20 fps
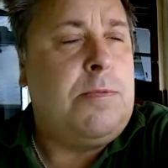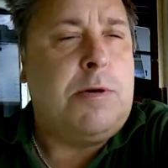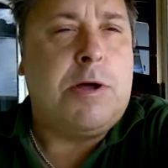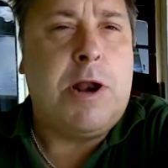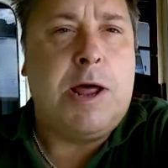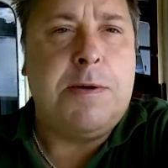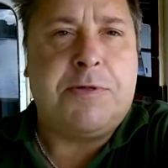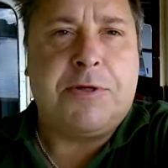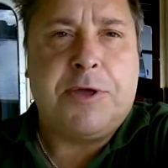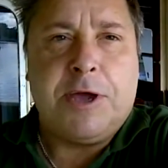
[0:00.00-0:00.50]

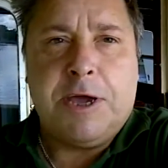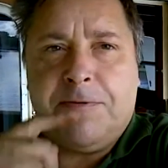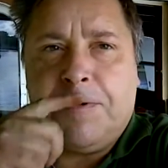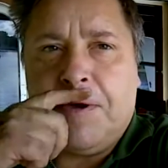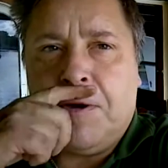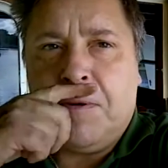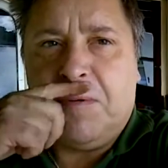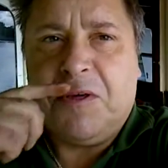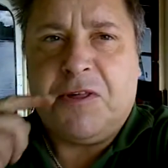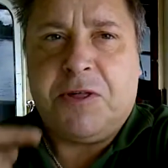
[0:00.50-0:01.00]
my name's
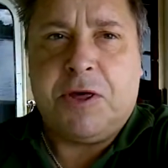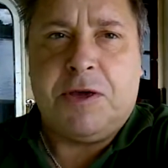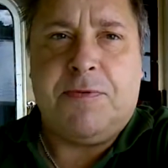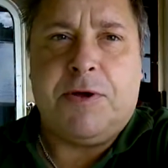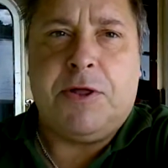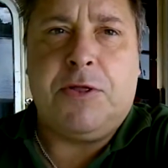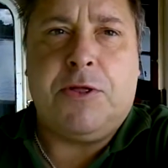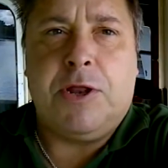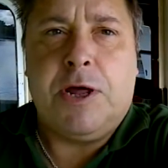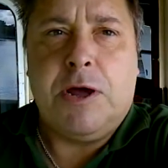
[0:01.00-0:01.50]
Steve Hill. I'm a
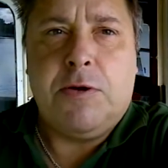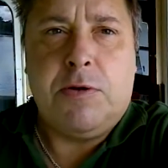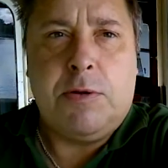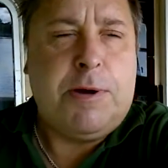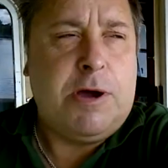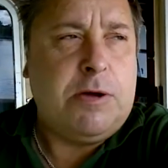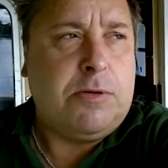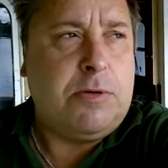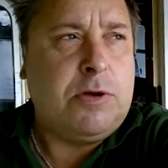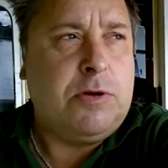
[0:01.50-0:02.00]
chief engineer on
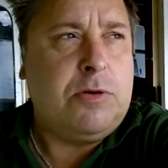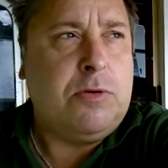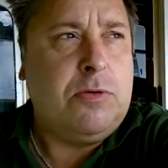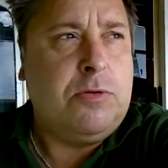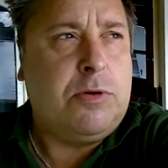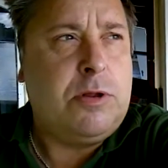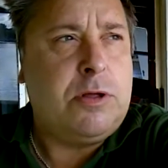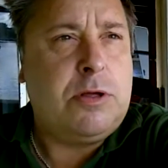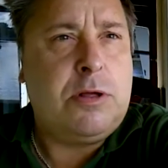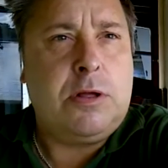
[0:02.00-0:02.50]
a boat
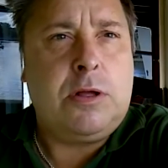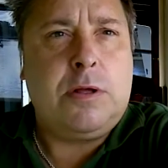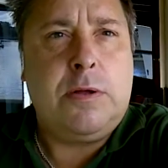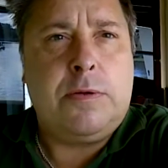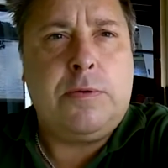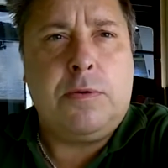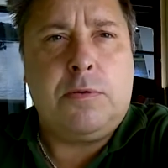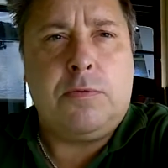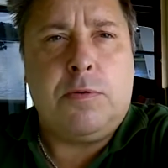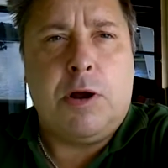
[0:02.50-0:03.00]
called
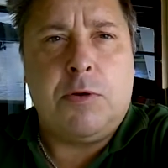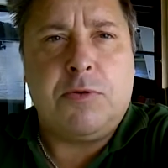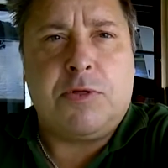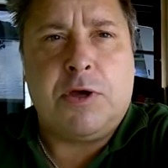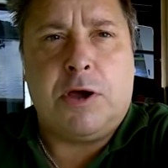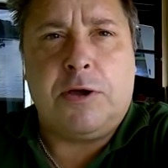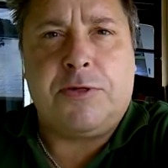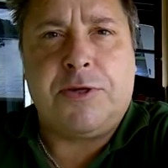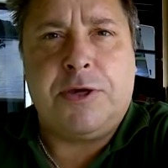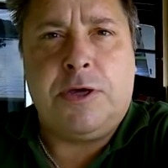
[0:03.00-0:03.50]

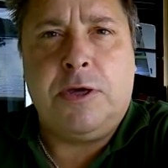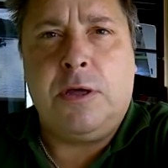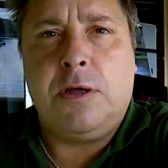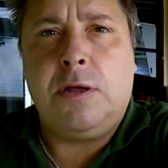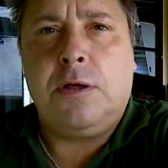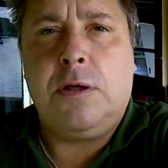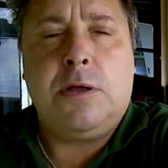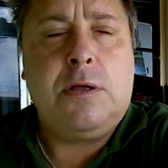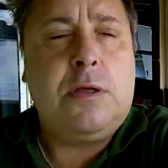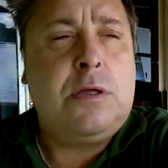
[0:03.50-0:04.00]
Rose Harty,
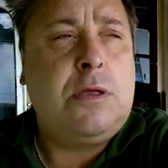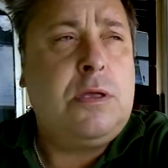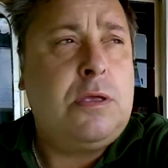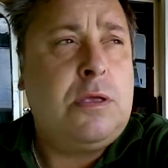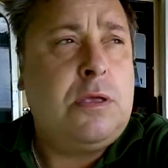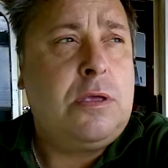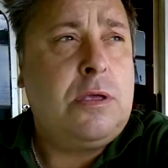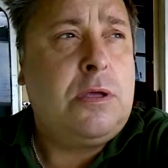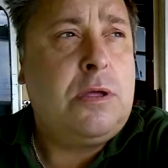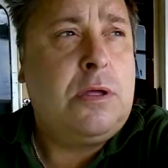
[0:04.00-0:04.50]

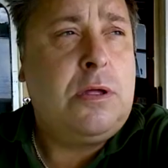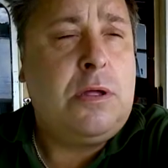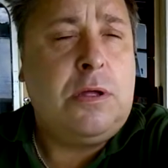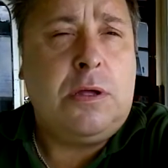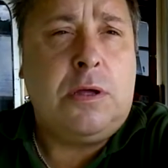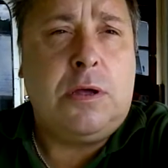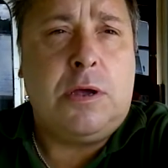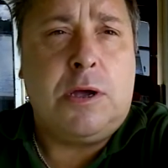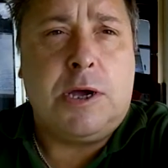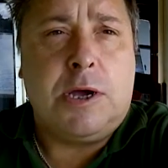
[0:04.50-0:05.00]

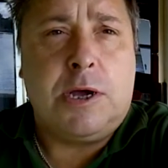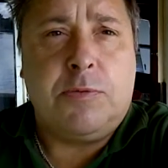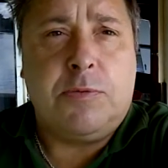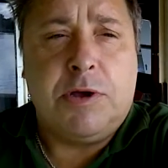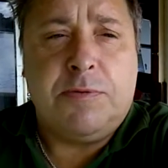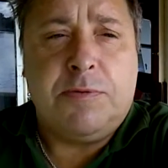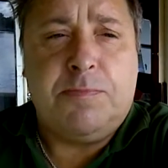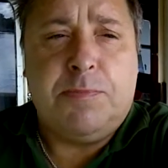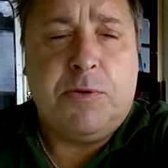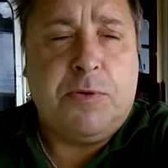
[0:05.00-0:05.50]

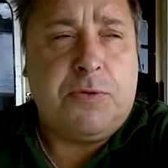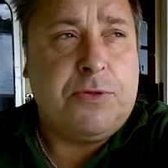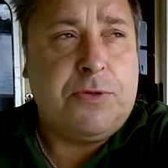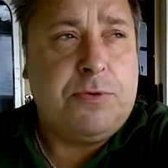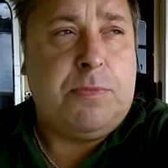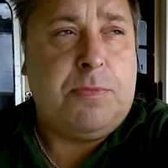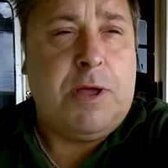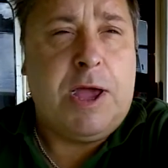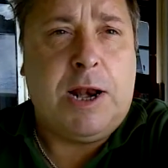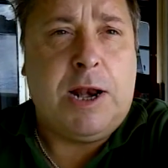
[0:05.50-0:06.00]
and we bought
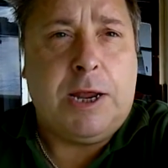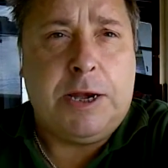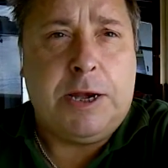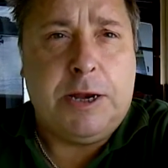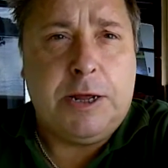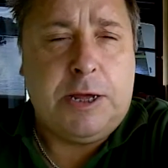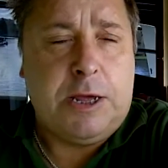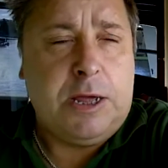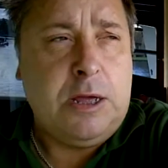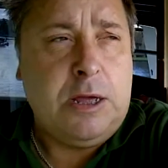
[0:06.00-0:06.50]
some
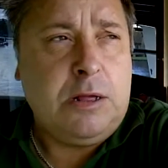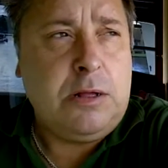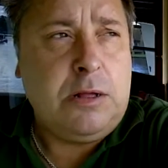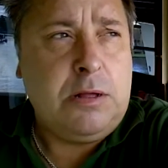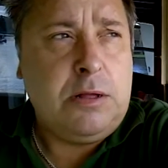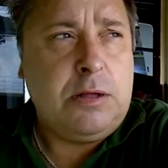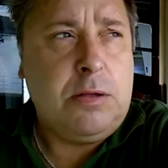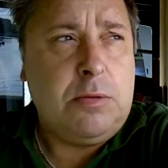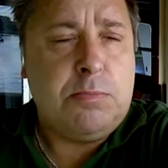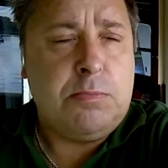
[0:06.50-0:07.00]
LED
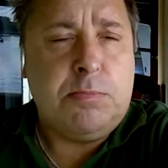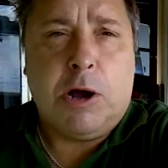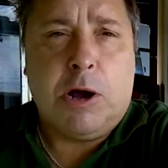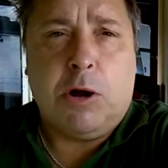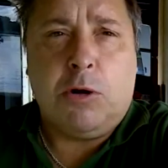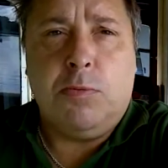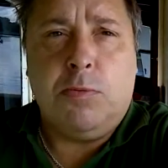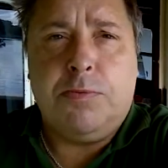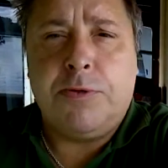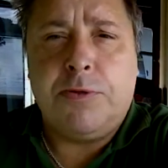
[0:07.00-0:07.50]

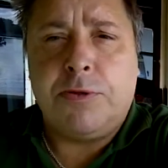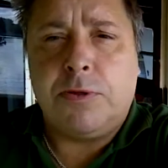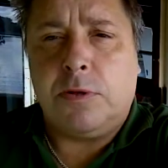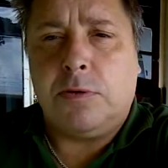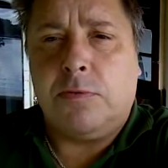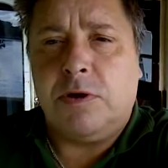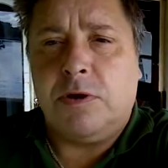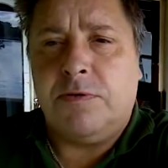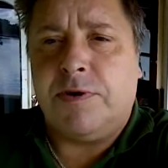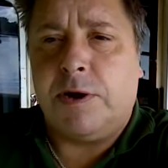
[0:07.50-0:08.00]
bulbs.
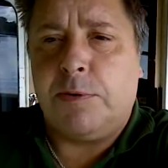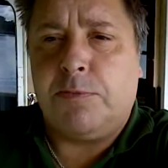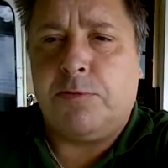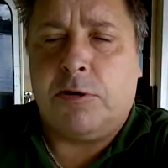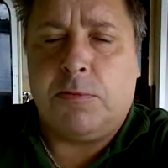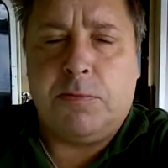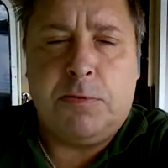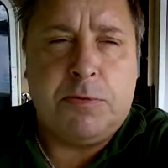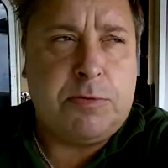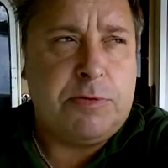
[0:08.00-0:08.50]
We've had
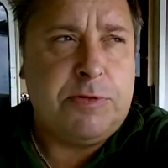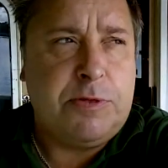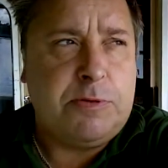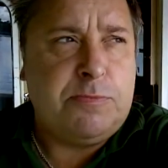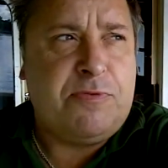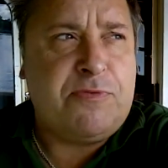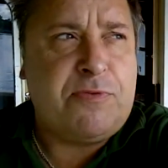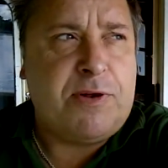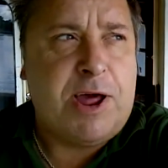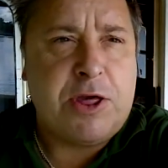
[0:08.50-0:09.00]
problems with
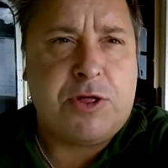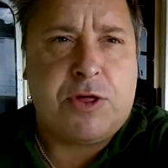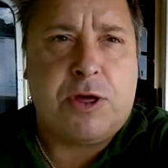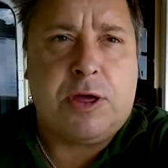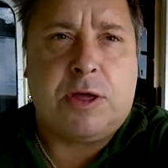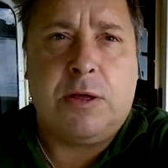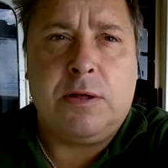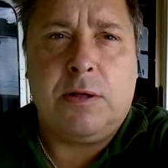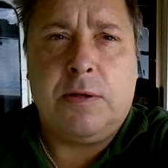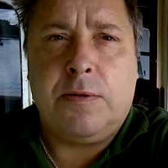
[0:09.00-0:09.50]
them
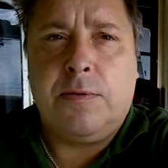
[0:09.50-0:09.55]
flashing.